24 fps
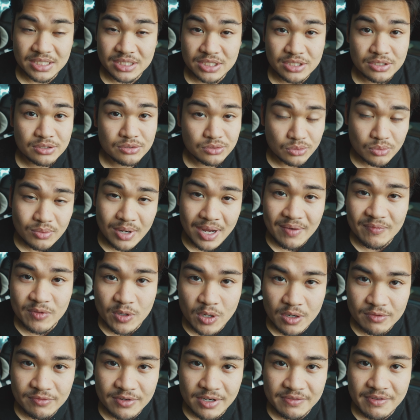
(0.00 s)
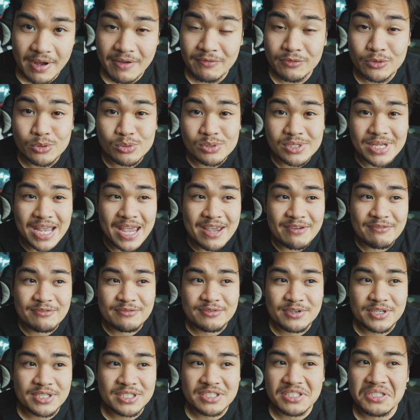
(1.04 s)
I still do have the R5. I've used
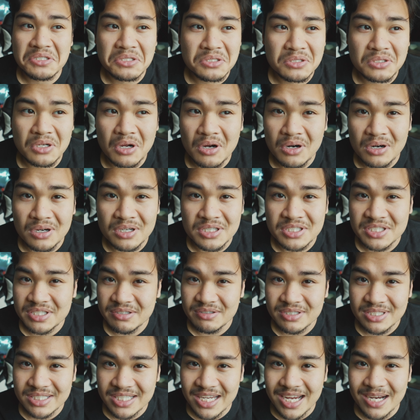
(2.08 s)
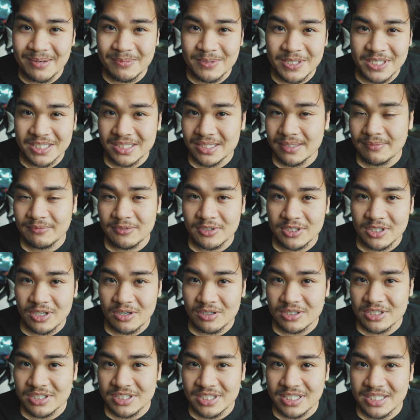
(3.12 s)
every single R series camera except for the
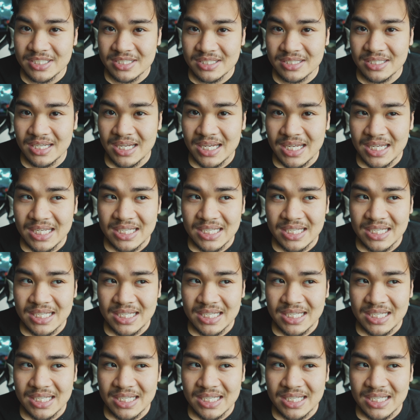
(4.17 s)
R6,